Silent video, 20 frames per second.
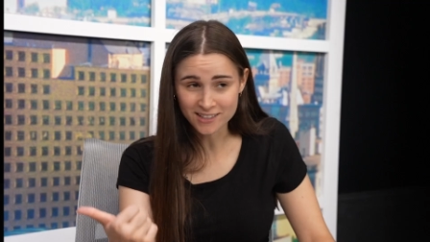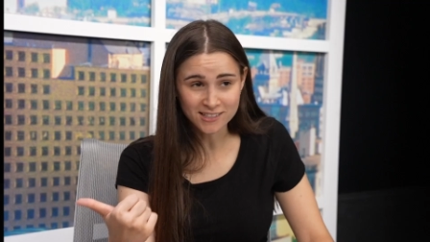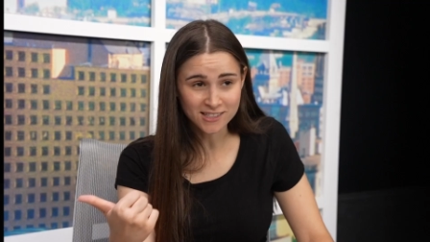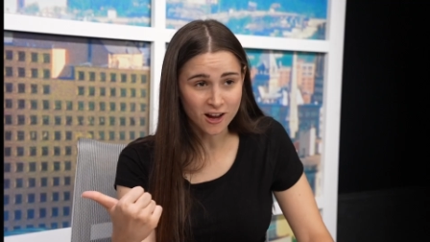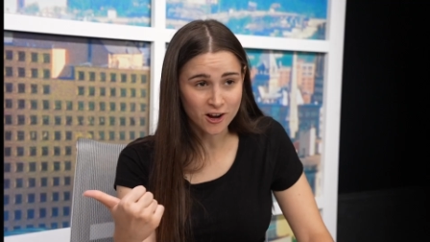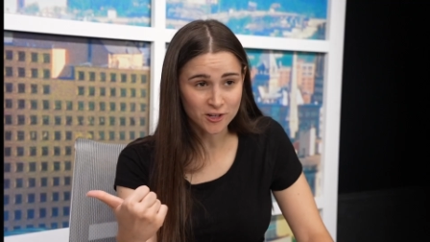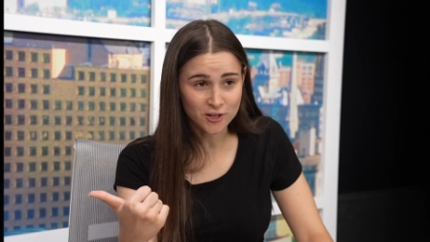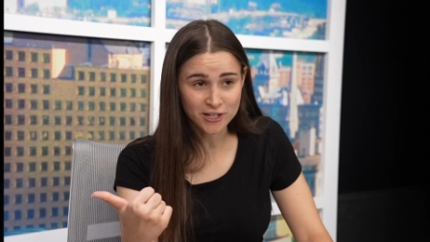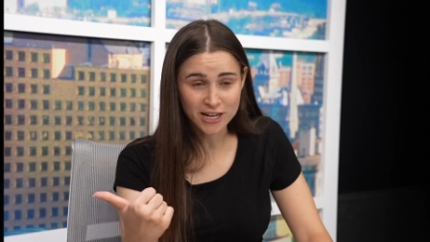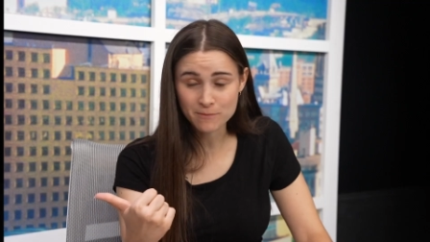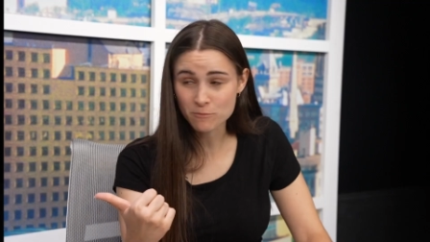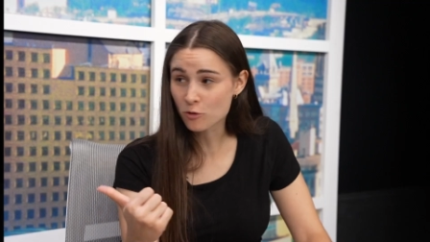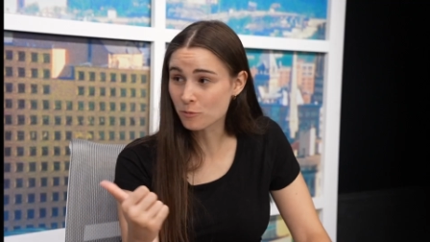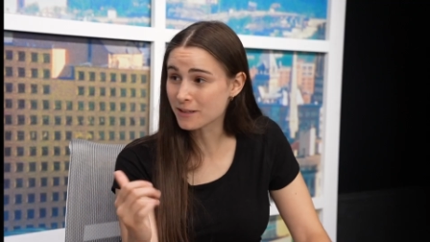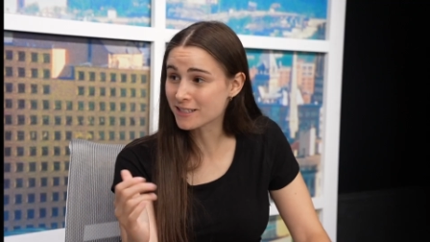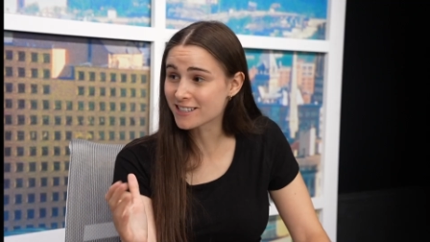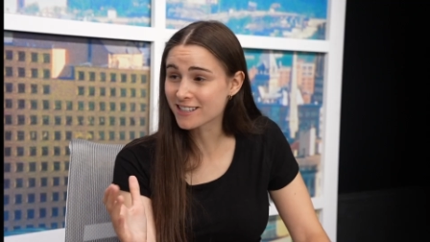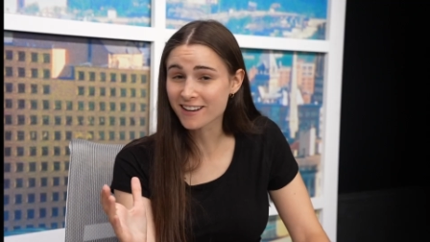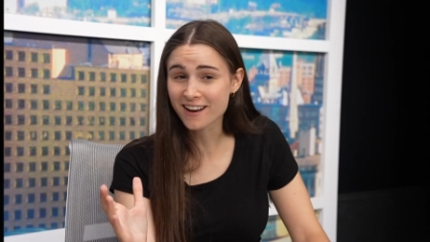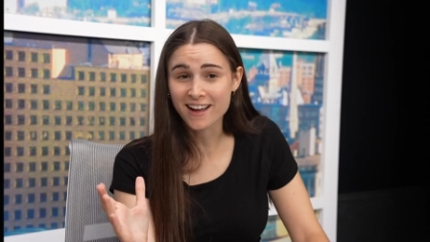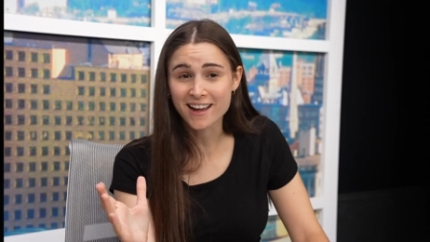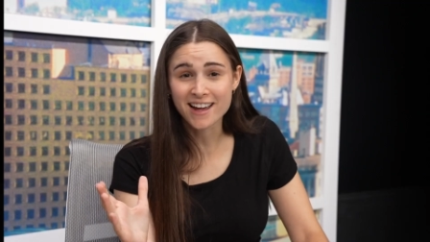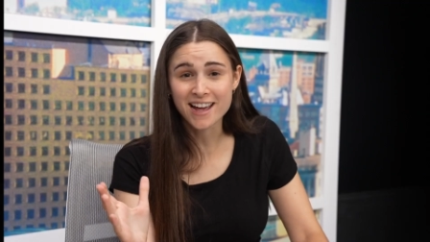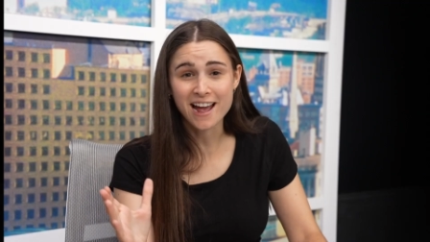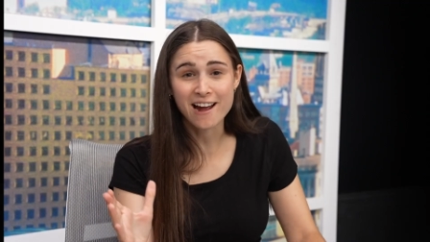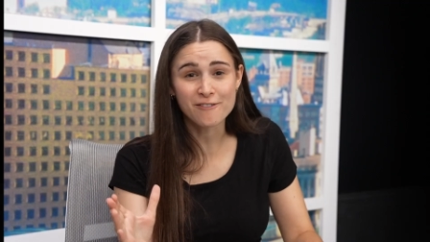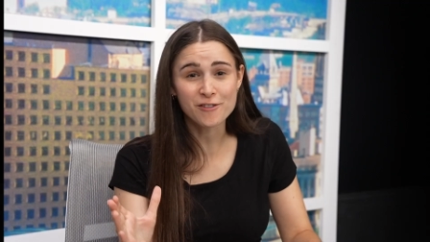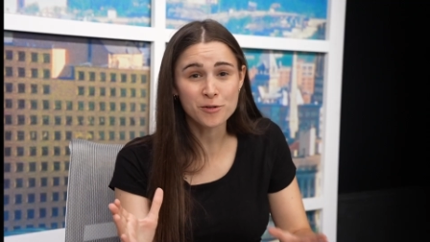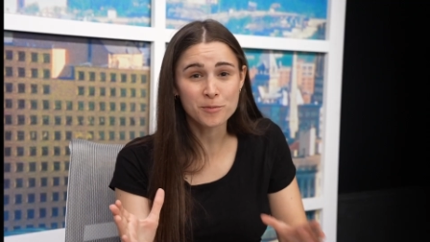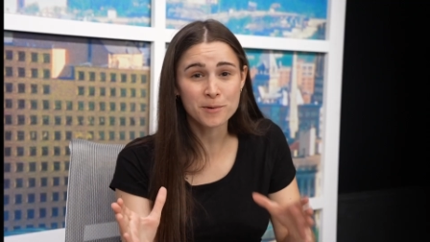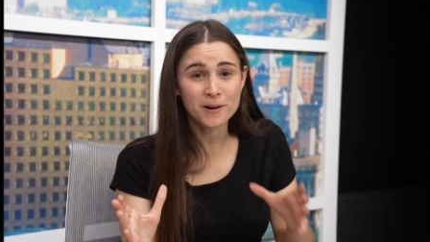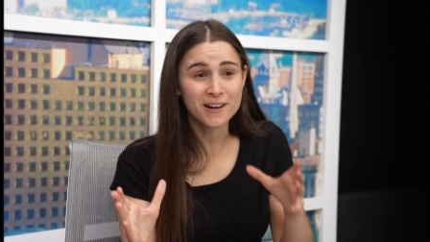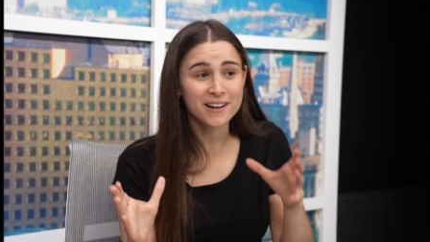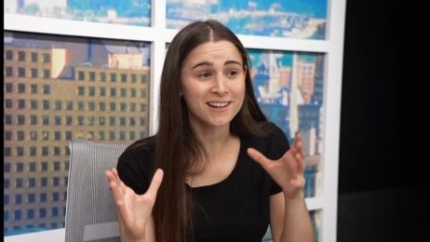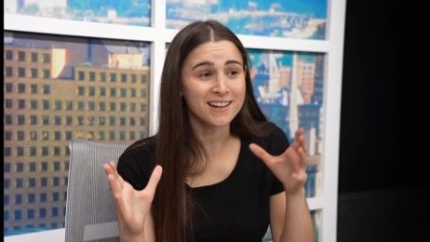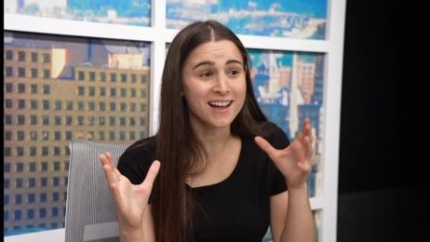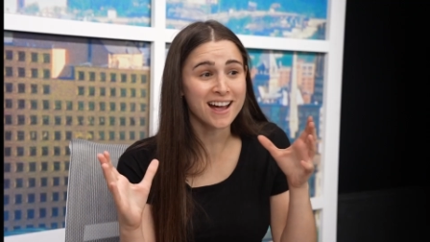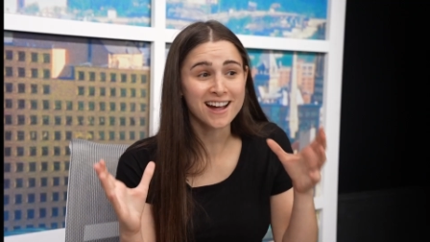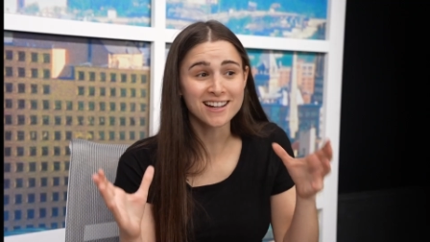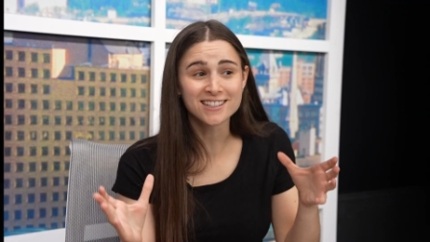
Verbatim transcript: soccer game will be tonight. Everybody head